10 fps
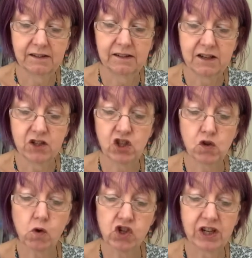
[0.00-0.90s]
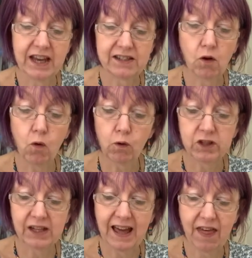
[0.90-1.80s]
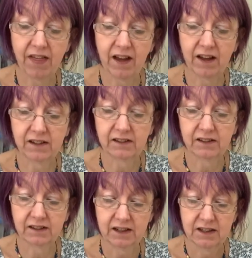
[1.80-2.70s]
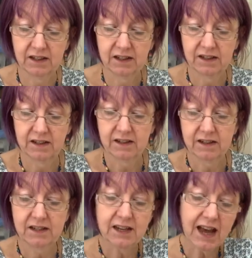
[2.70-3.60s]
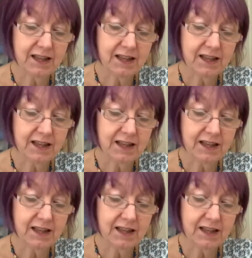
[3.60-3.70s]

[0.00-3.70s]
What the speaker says: squashing it all together, tear the